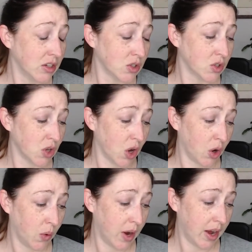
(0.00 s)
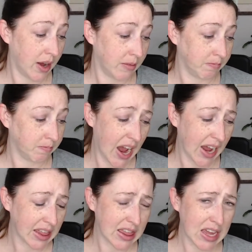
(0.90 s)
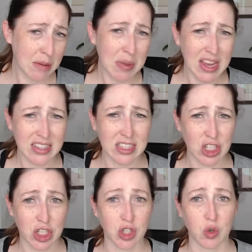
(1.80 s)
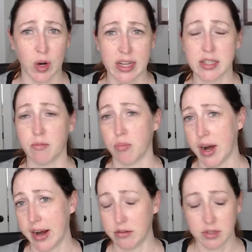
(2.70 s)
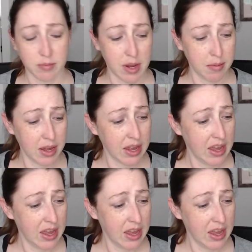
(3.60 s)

So um, I think because it's just grays and browns, maybe